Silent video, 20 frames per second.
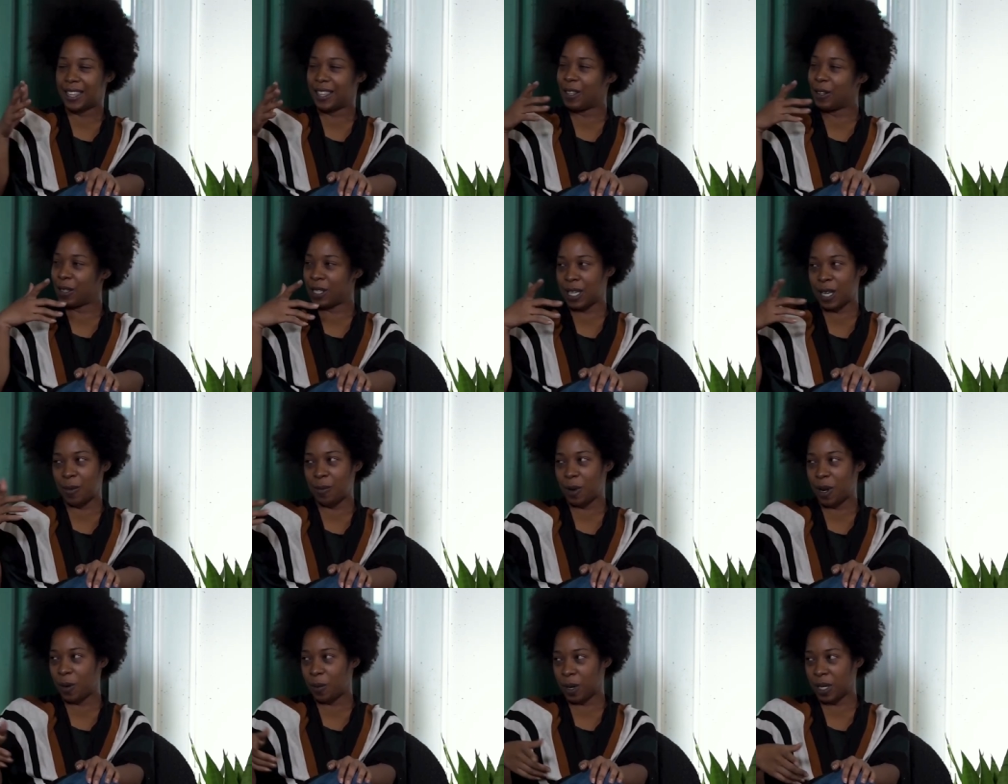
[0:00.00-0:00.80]
the
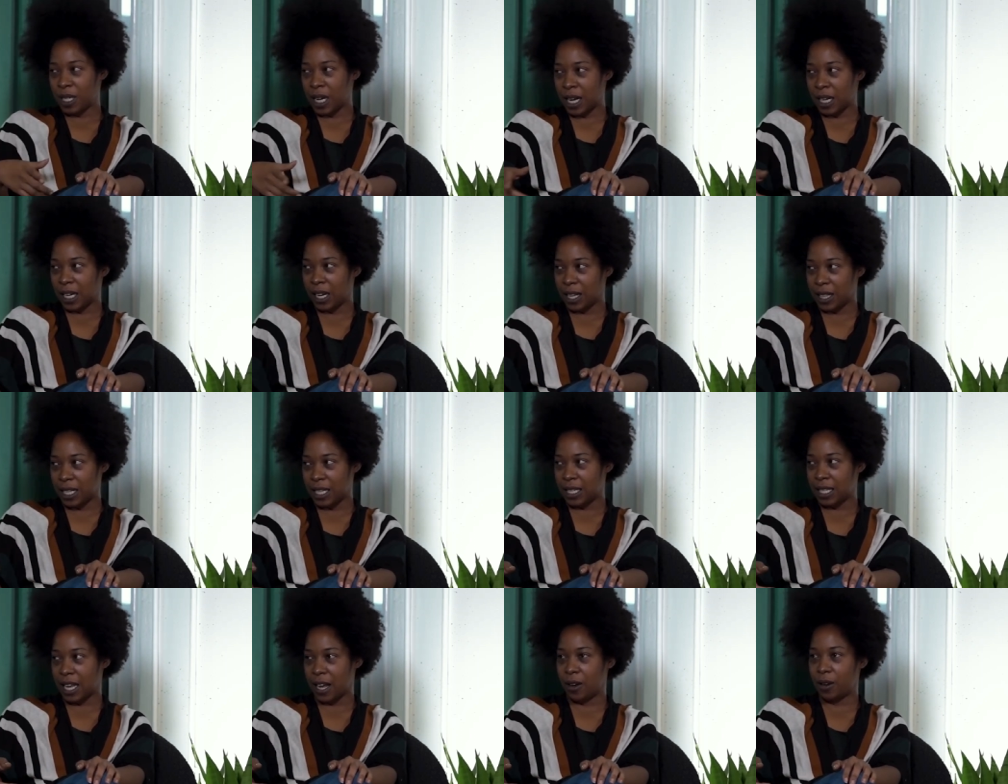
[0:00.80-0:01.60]
same way we're talking on
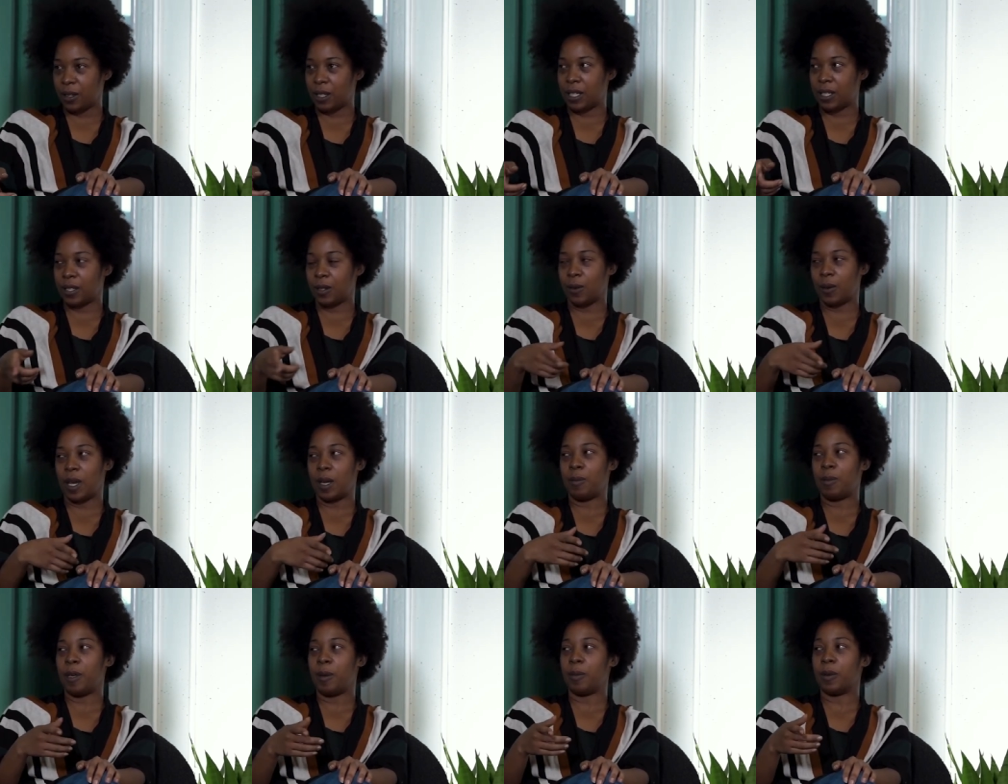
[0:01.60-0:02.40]
this couch is the
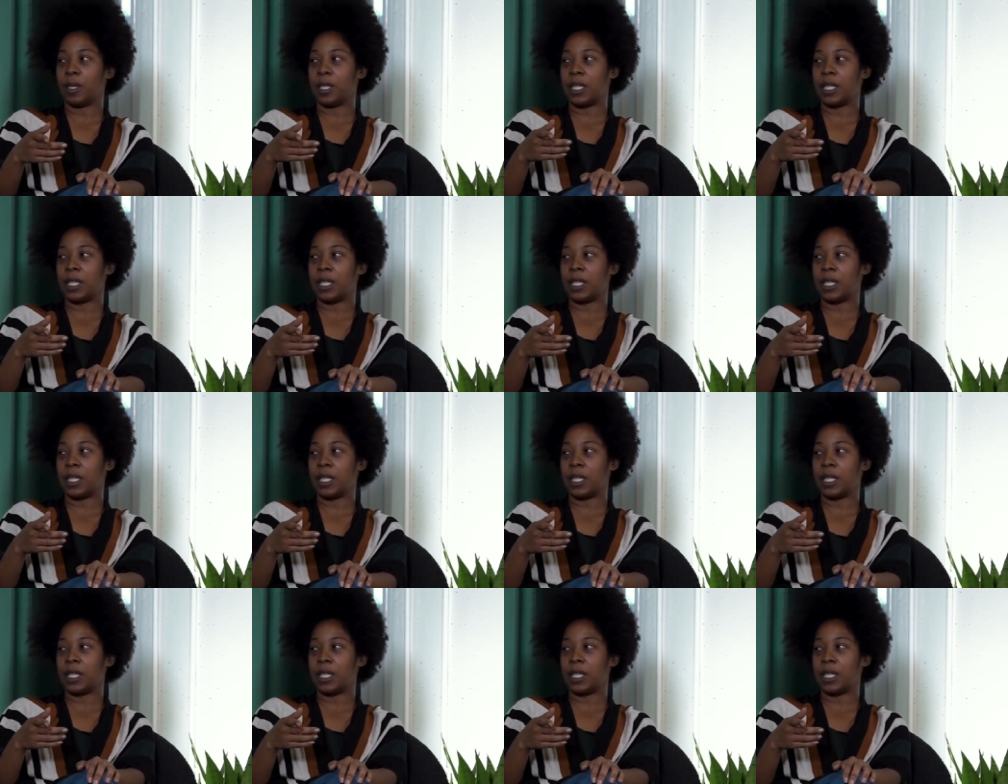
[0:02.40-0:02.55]
way people